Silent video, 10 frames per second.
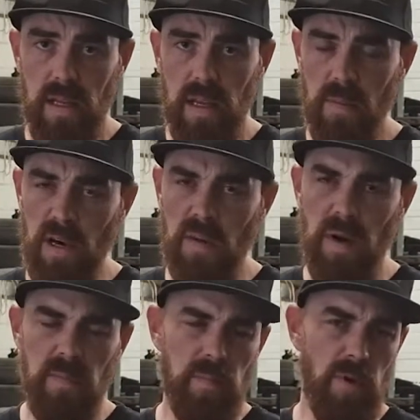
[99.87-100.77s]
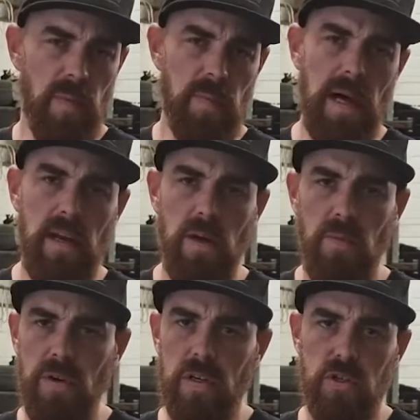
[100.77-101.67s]
But I'm probably planning on
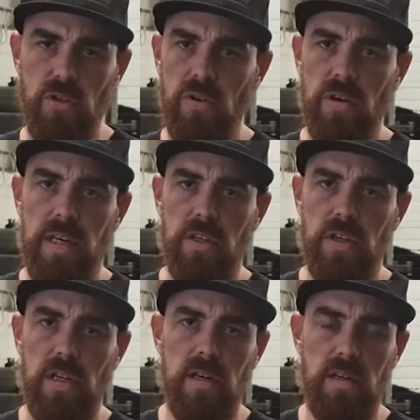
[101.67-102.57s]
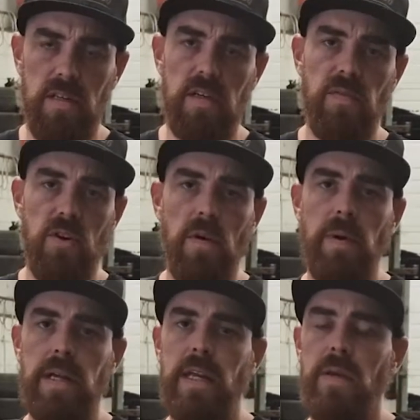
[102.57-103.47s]
putting the stroker engine in the silver
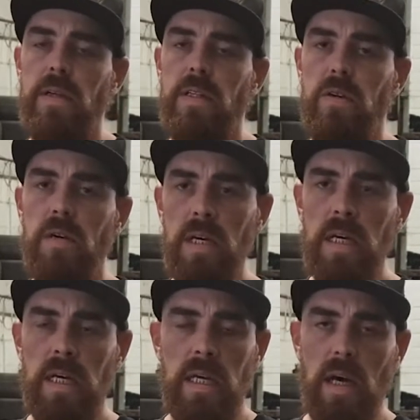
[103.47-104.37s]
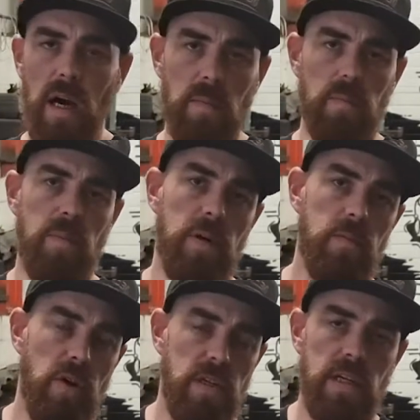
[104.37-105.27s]
compact anyway, so but
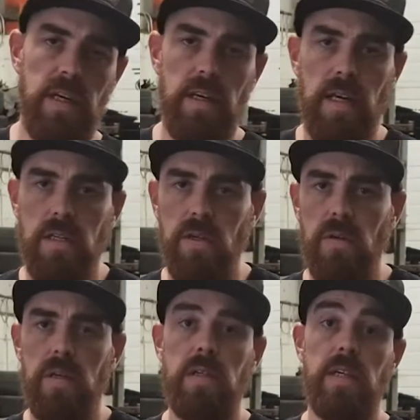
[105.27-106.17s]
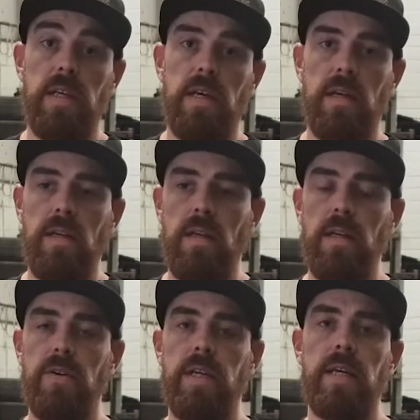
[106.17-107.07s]
not decided yet, so I'll decide that at a
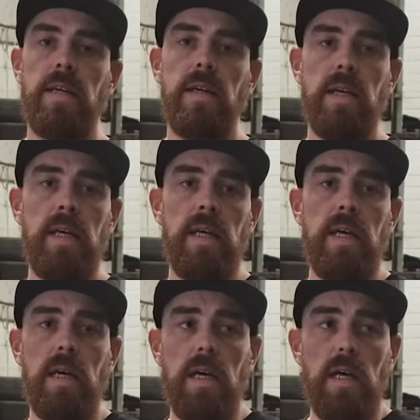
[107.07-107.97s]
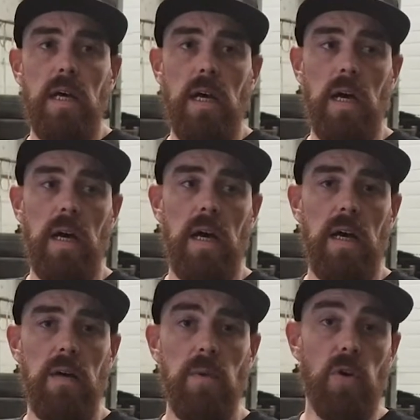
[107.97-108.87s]
later date.
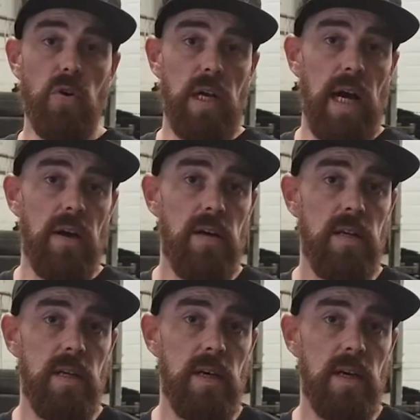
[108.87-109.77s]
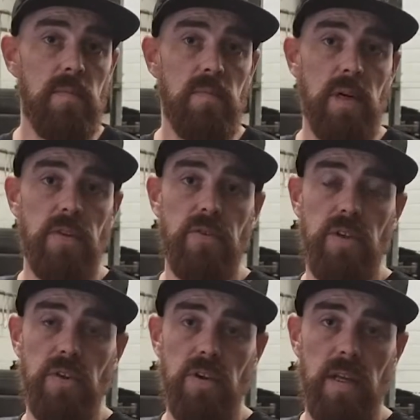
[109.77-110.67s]
My own car, my
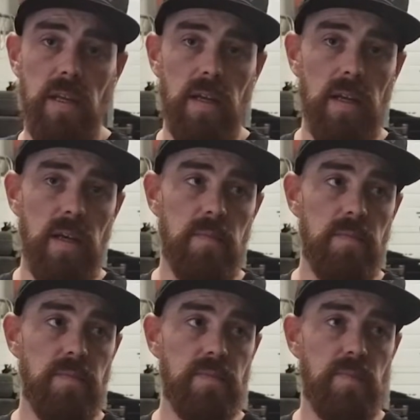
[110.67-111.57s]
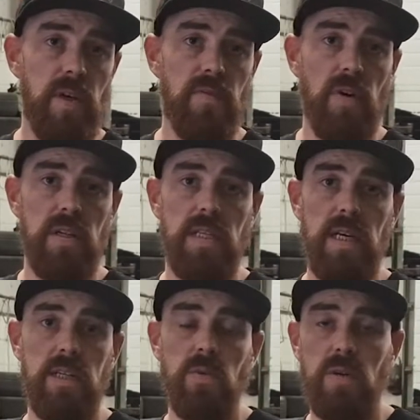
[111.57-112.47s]
330, my
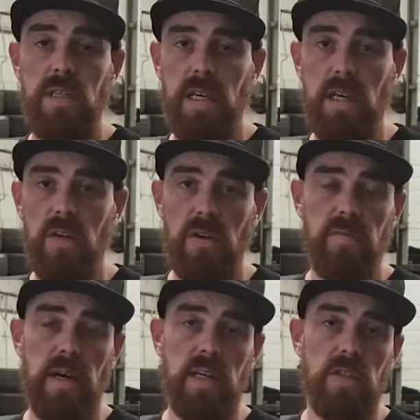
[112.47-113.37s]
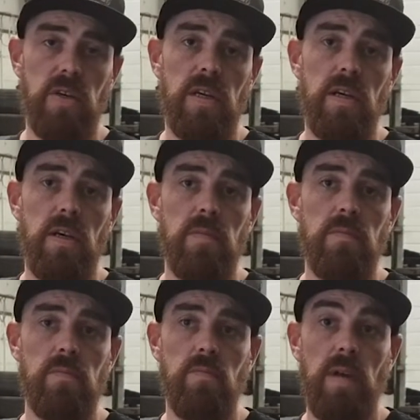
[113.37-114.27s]
E36, you would have seen I done the Vanis on
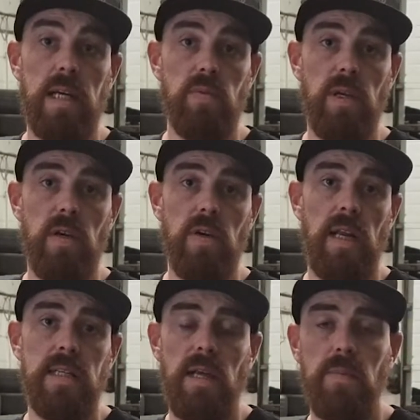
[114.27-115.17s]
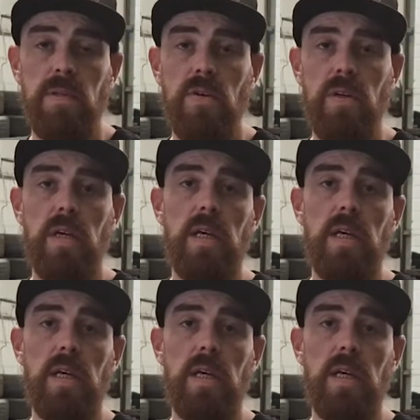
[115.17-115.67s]
it last week on the last episode.